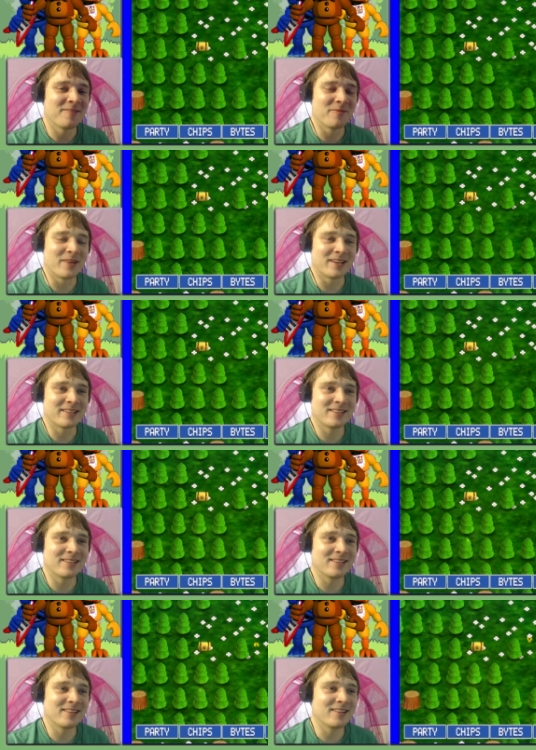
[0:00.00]
but,
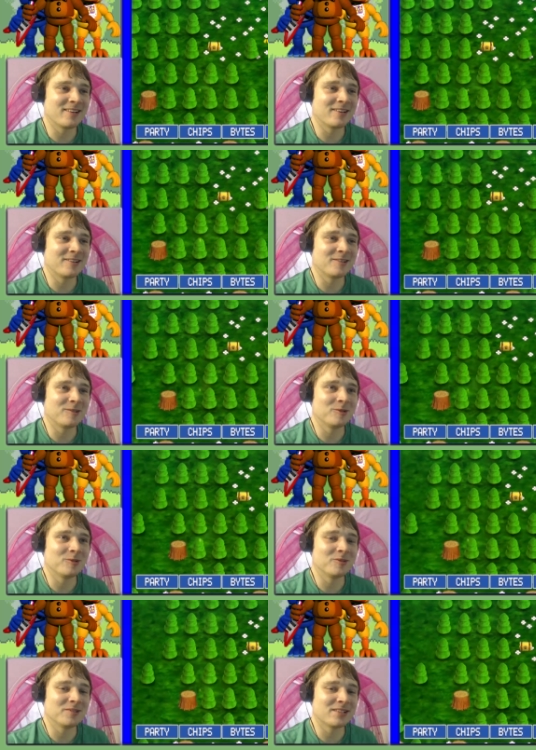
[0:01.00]
you
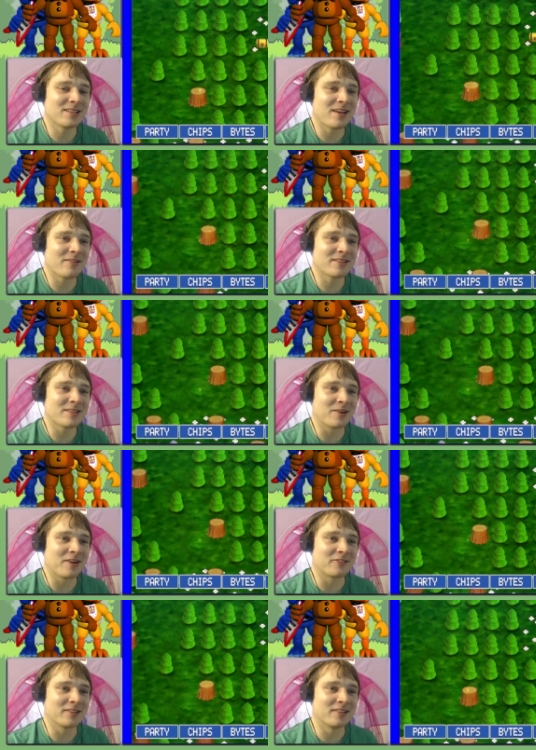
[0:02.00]
know, every so
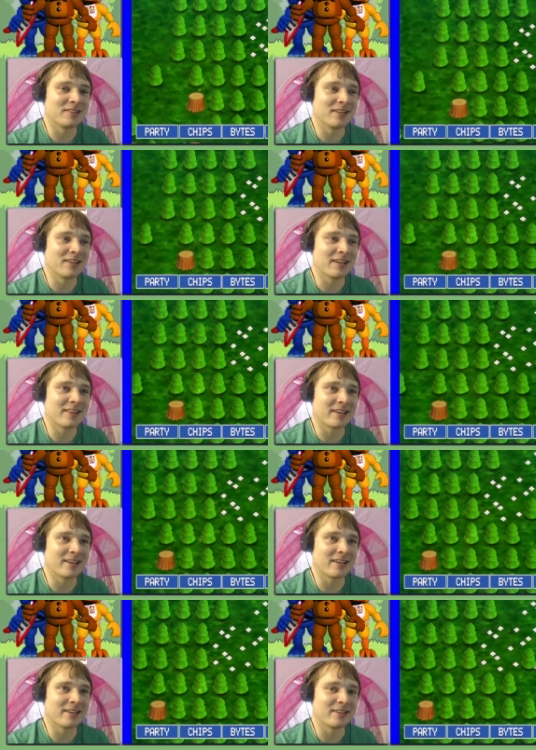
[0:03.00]
often, I think
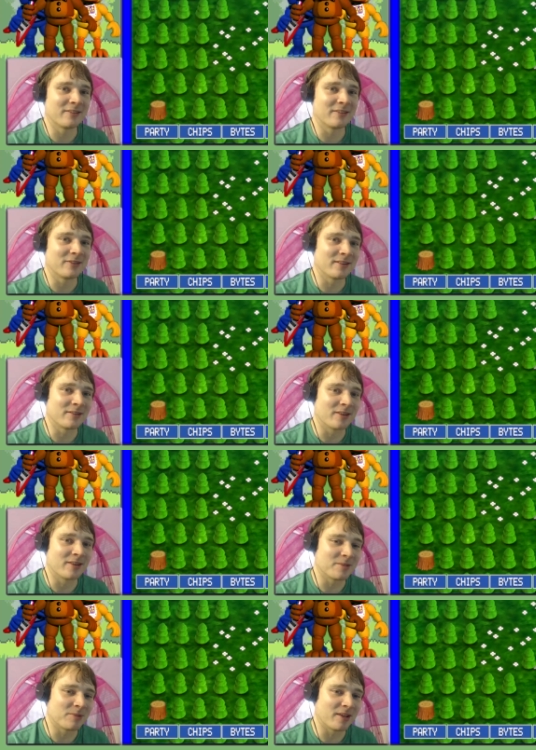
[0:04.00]
I have earned the
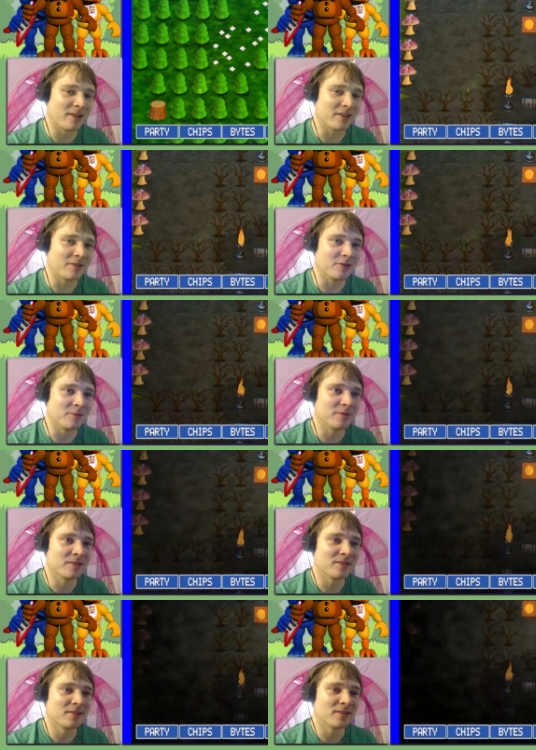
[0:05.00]
right to play like a noob.
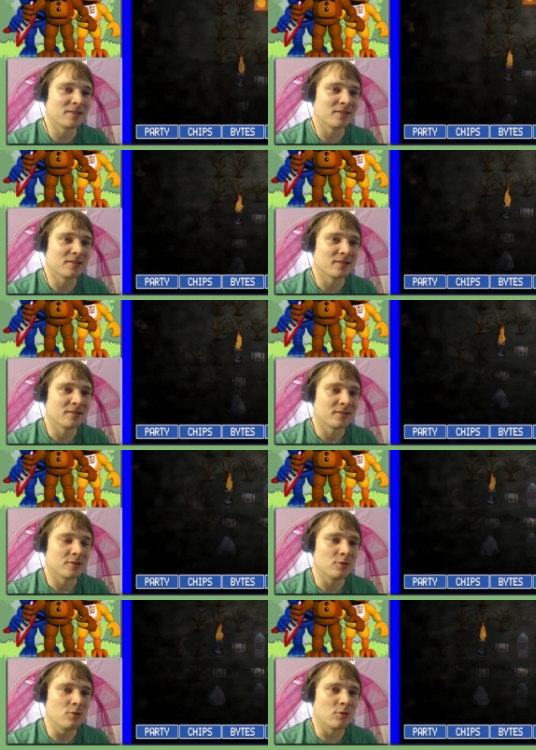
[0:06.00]

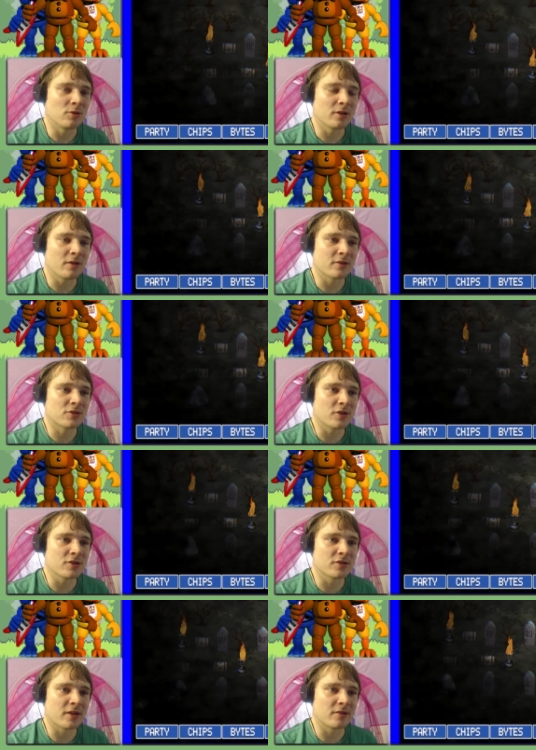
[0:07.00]
Ooh, look at all the
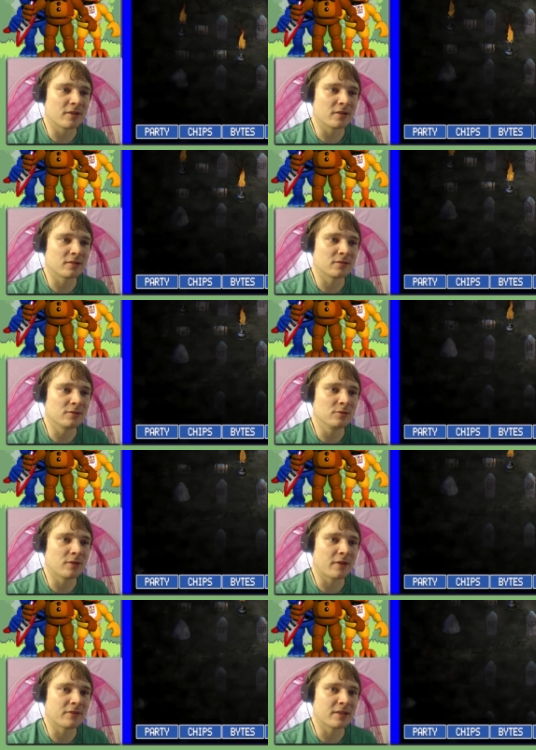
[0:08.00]
treasure down here.
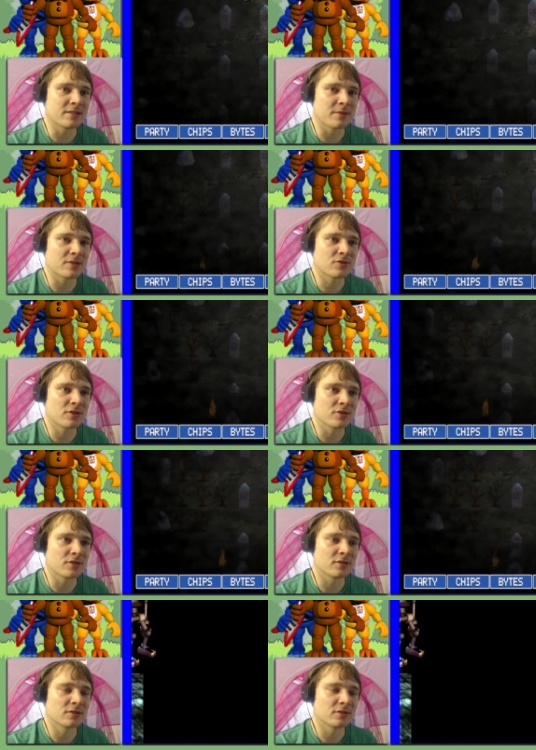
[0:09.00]
Ooh, I have to get some of that treasure.